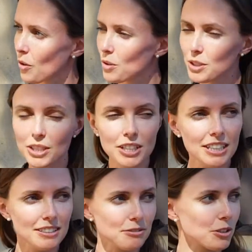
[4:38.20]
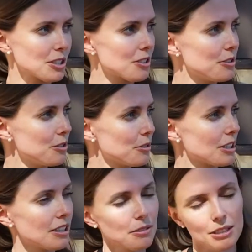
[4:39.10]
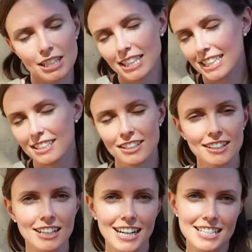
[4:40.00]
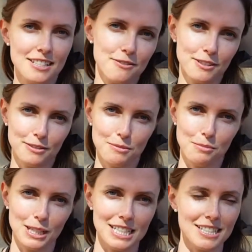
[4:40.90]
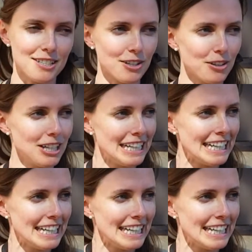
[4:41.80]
older and of course newer. We're collecting all kinds of different prints. So